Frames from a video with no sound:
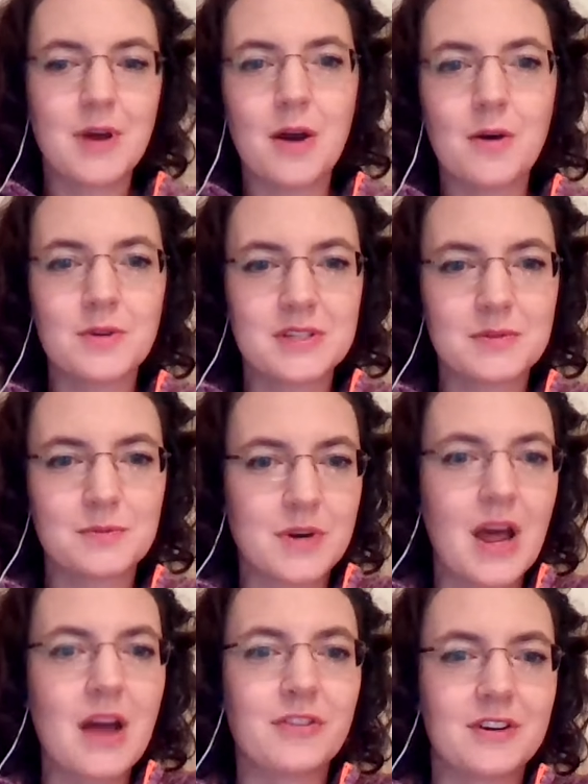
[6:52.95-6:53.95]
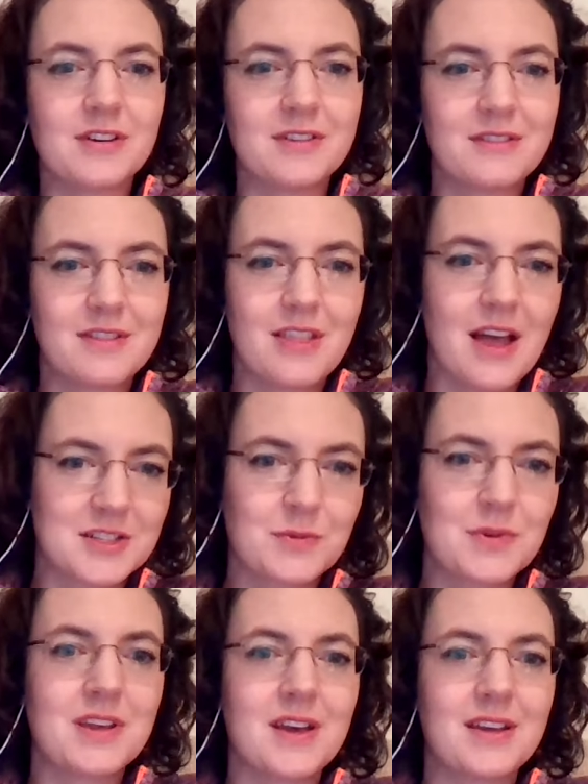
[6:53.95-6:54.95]
how was whatever last
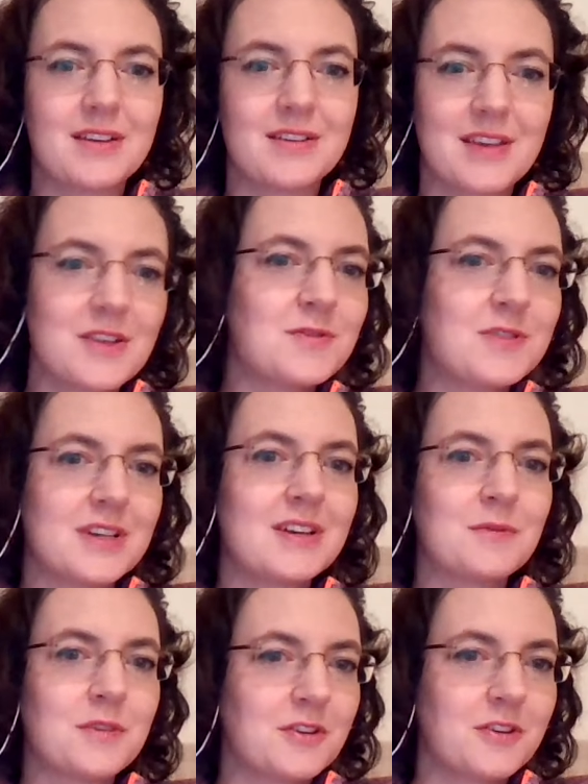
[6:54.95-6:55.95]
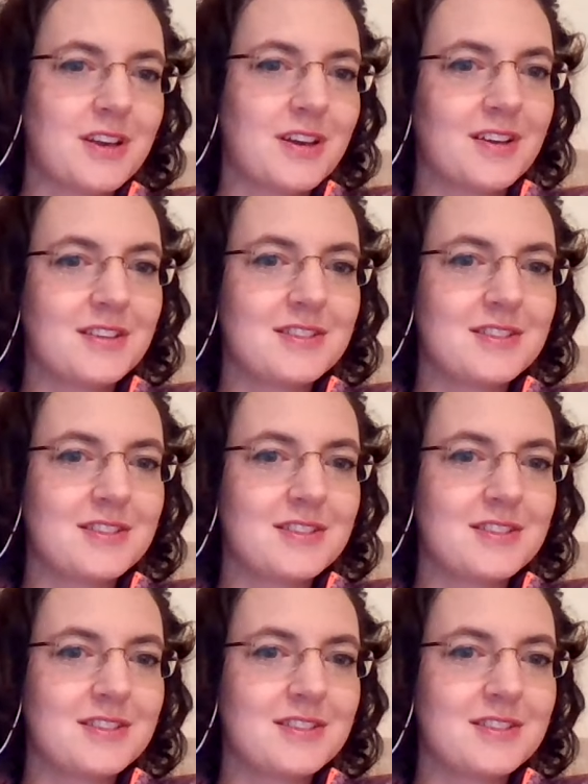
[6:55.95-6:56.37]
weekend that you did with your kids,